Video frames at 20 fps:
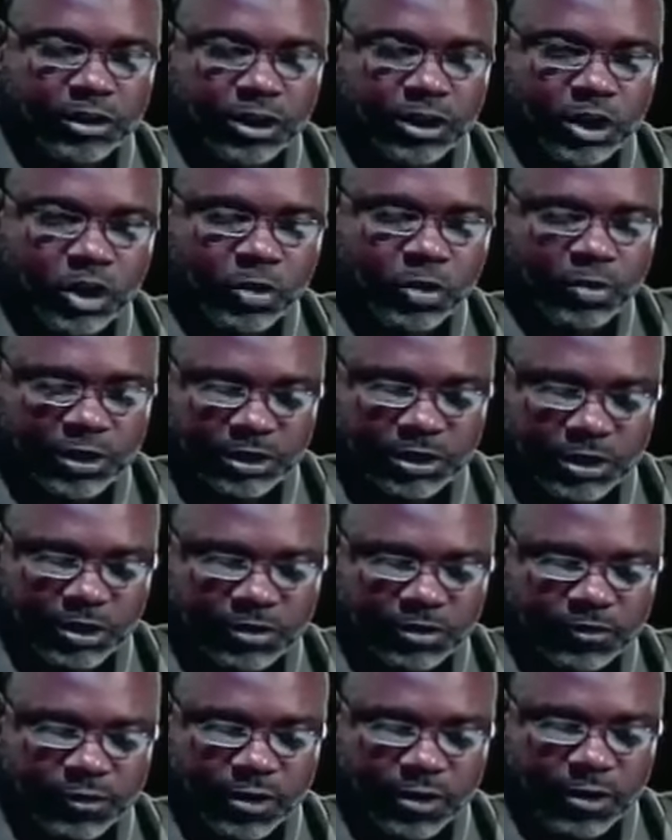it's
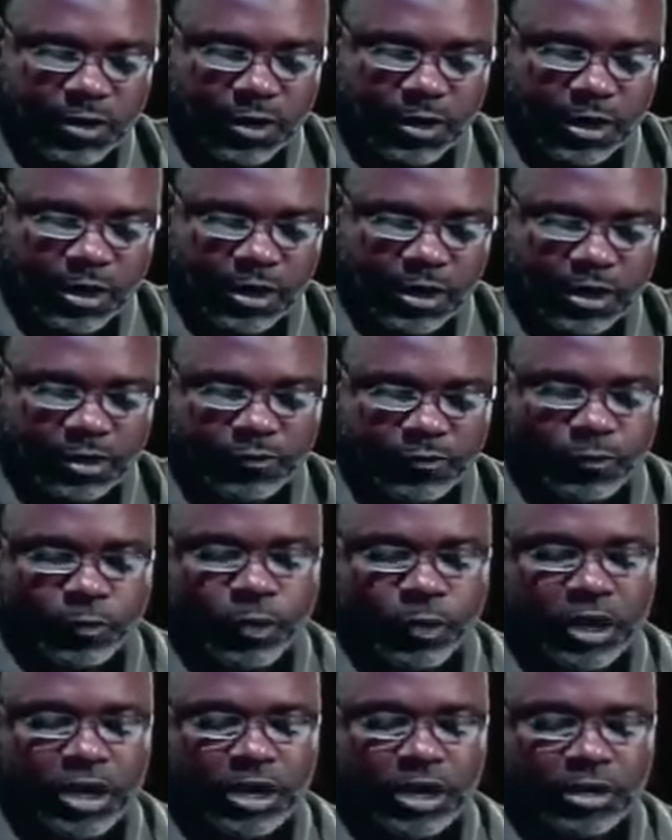accumulative, if
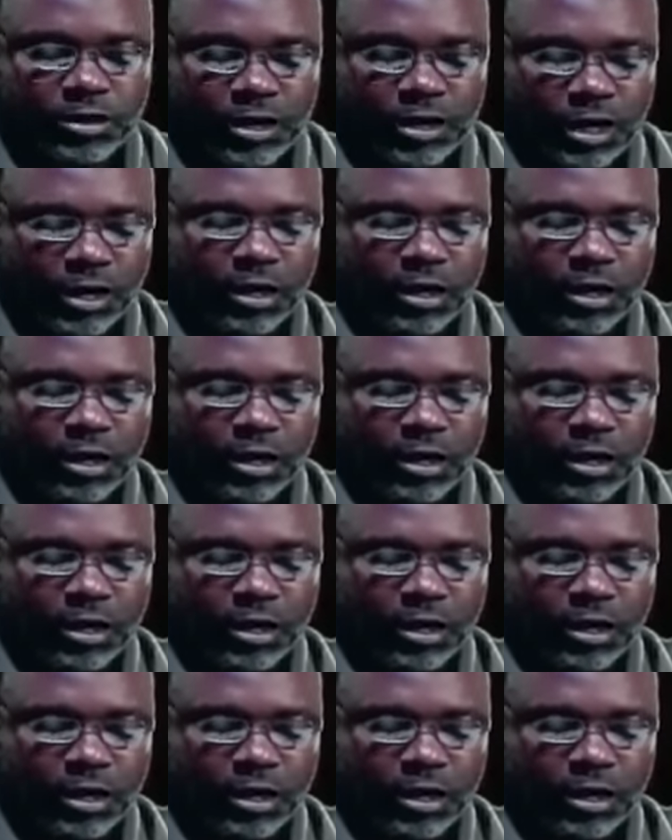we